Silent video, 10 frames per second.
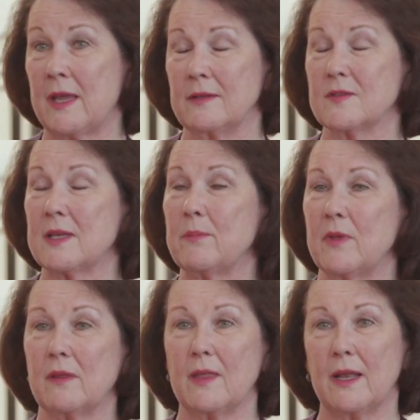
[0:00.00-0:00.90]
and
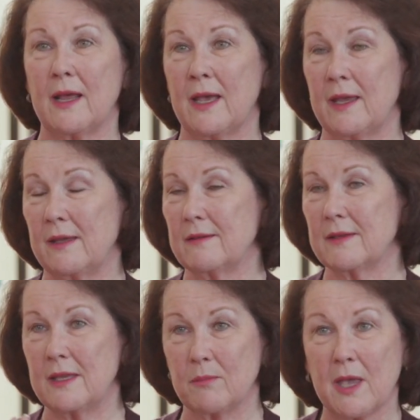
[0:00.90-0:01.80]
something that I
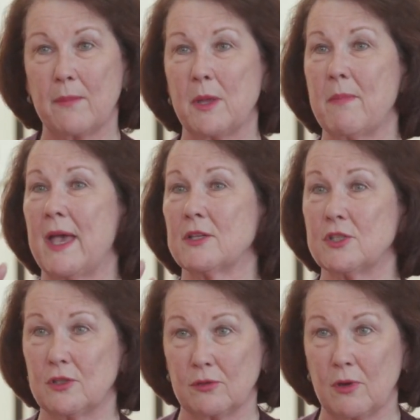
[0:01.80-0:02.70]
keep coming back
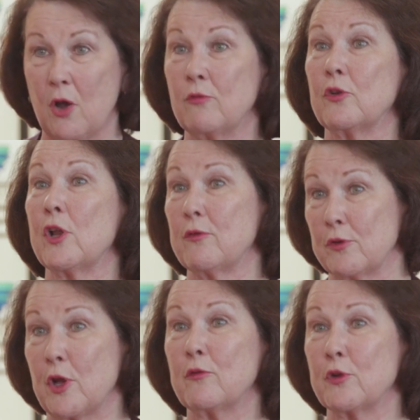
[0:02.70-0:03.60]
to over and over
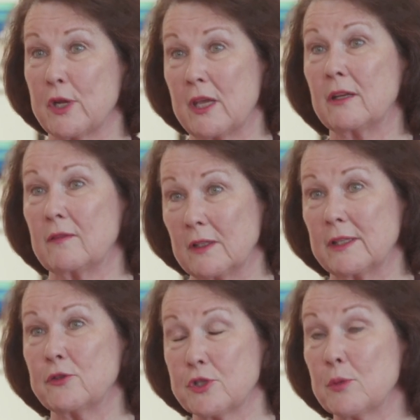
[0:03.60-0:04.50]
and over again in the
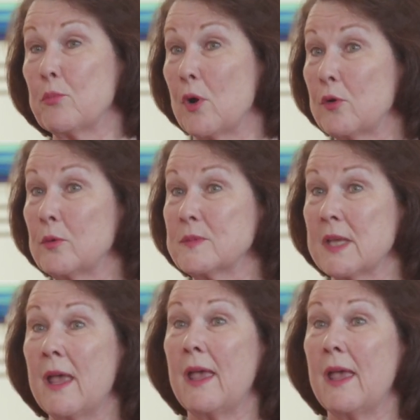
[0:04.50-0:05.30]
leadership programs